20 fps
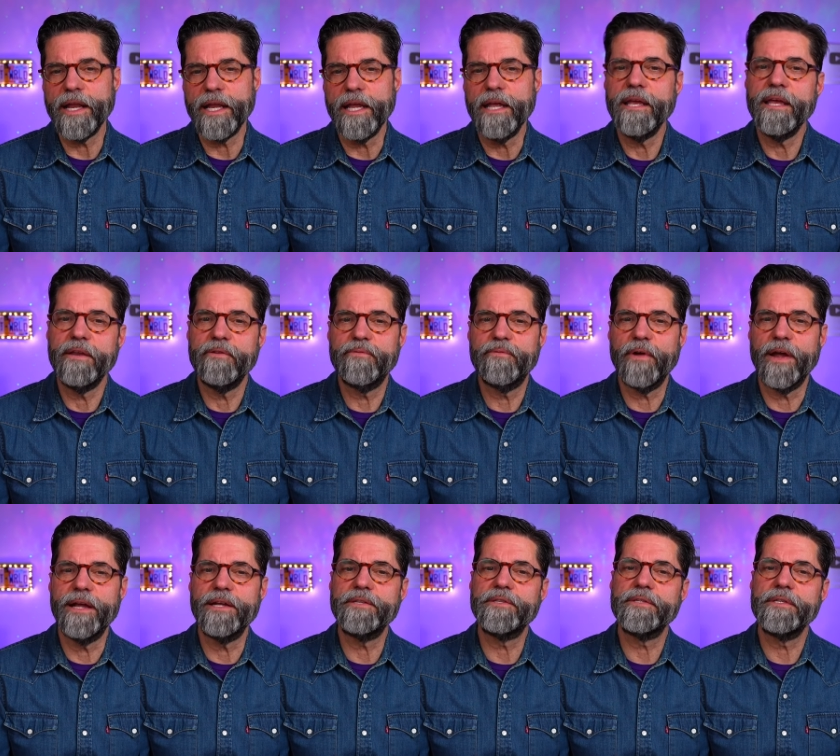in
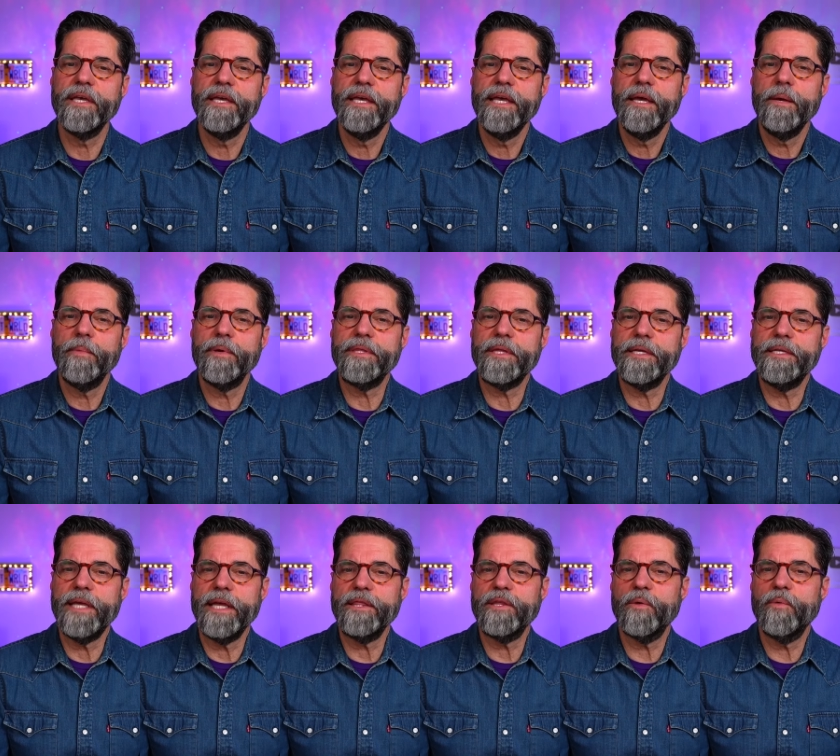France, but they
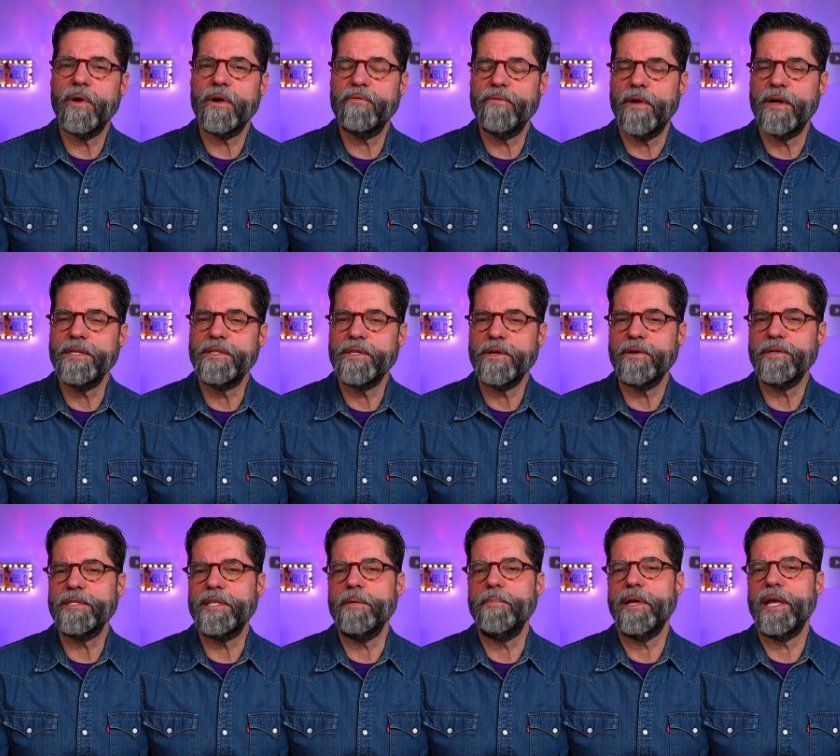take their work very
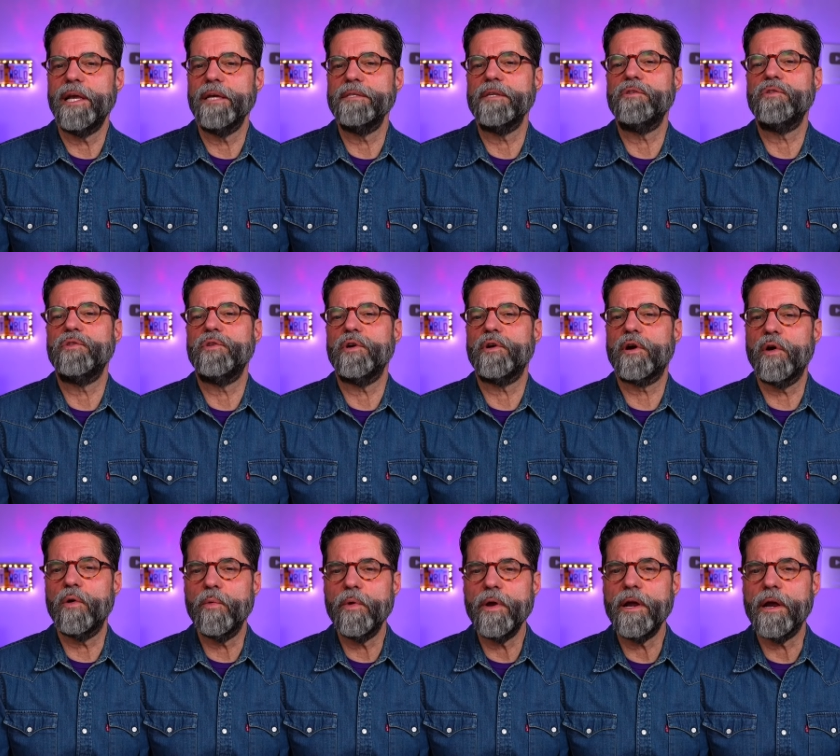seriously because it's their
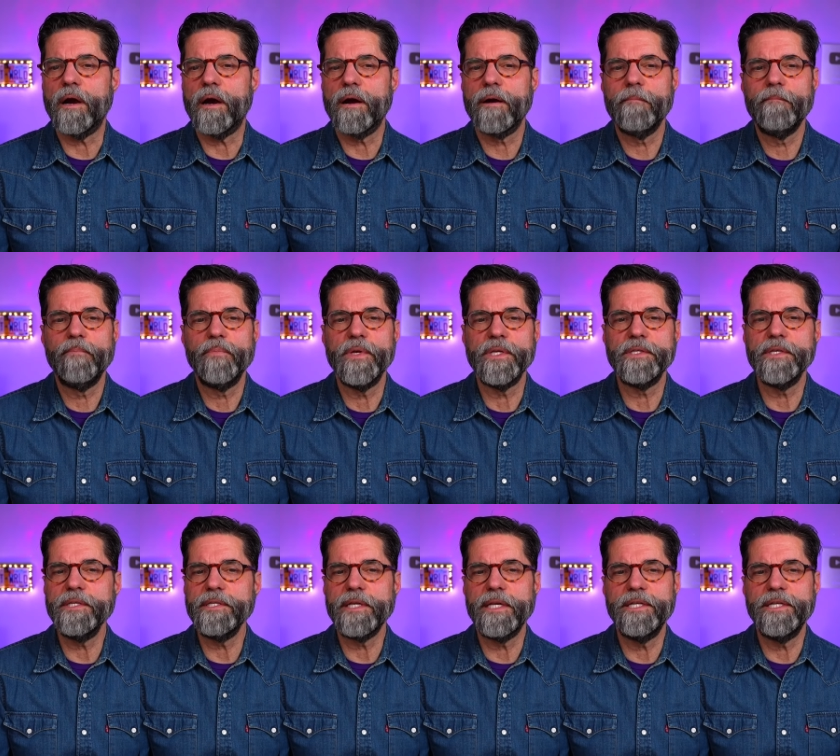career. This
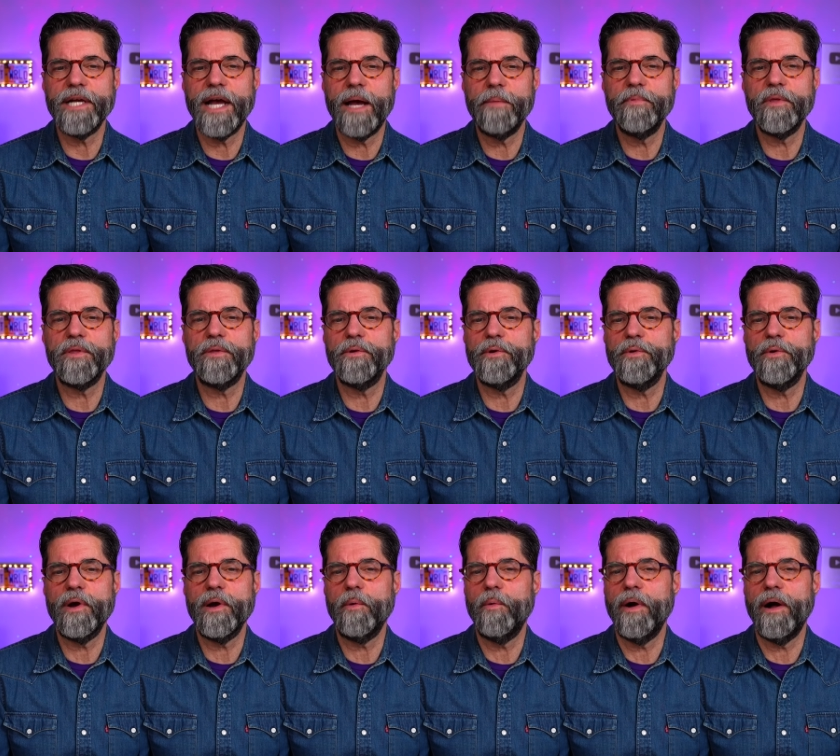isn't a job that they're
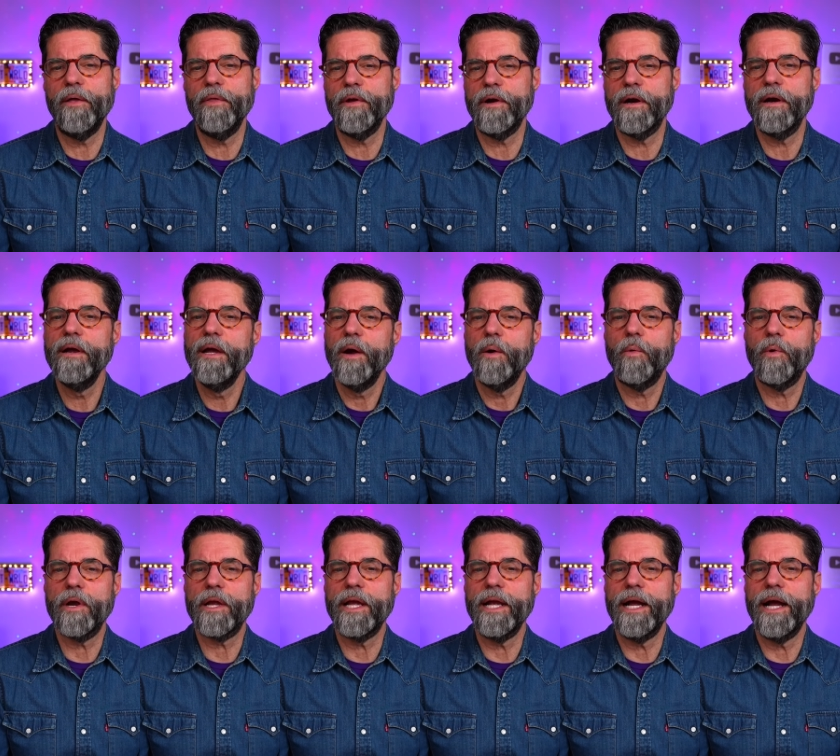doing while they're
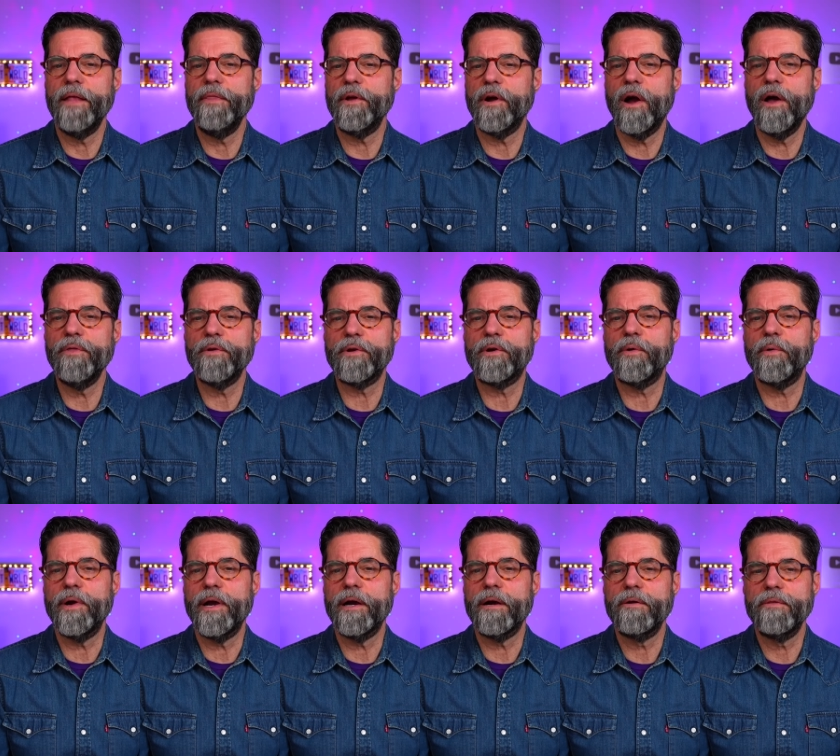working on their other
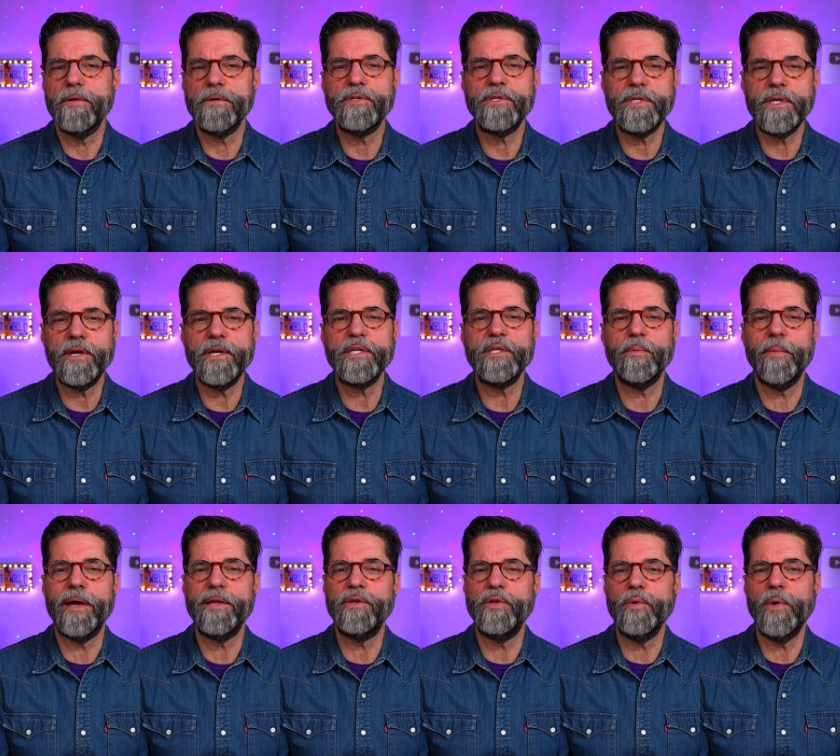career. They're serious
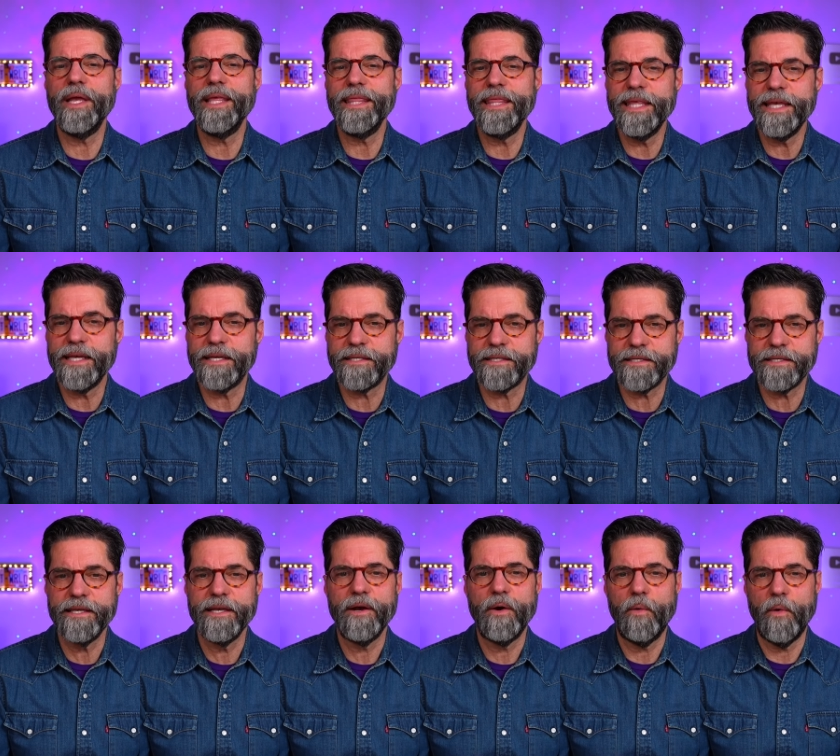about doing
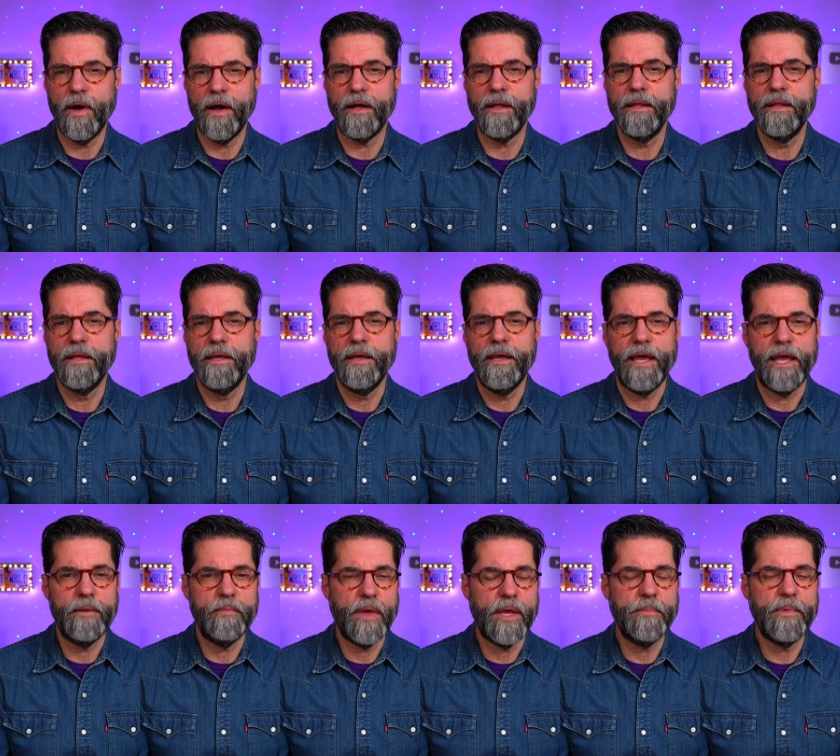this well,
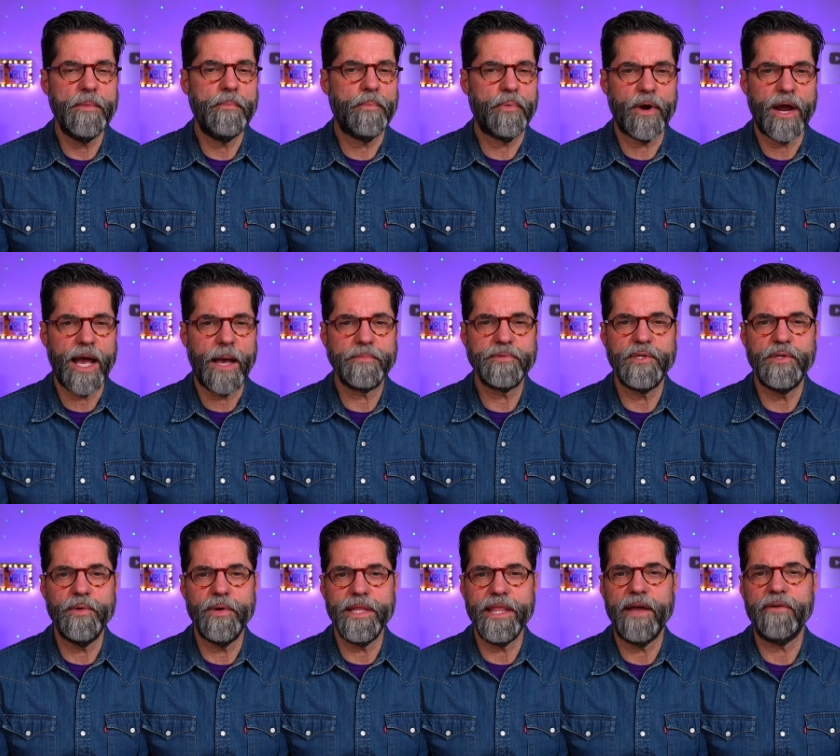and maybe perhaps
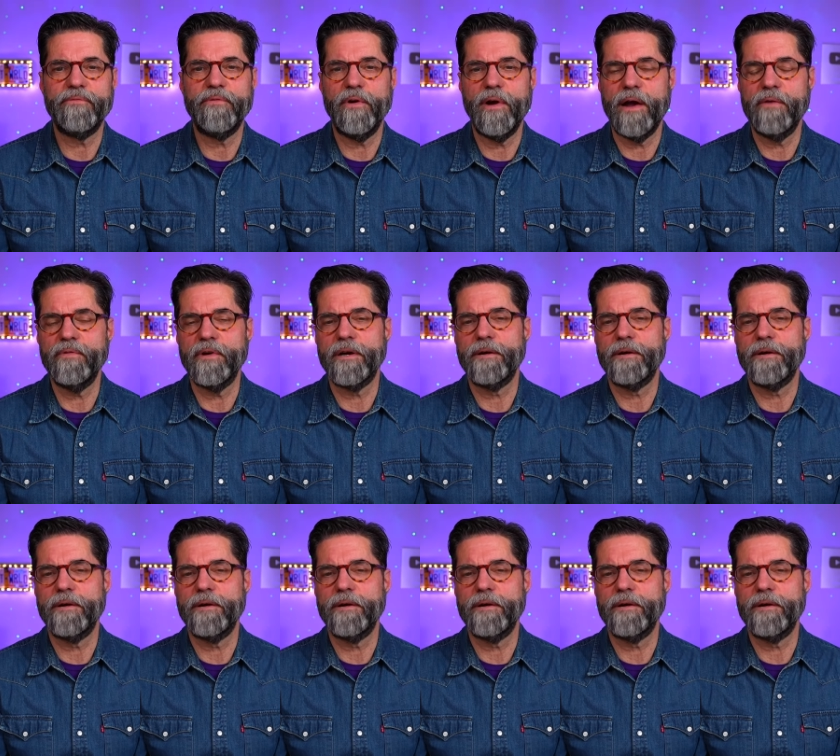doing that forever.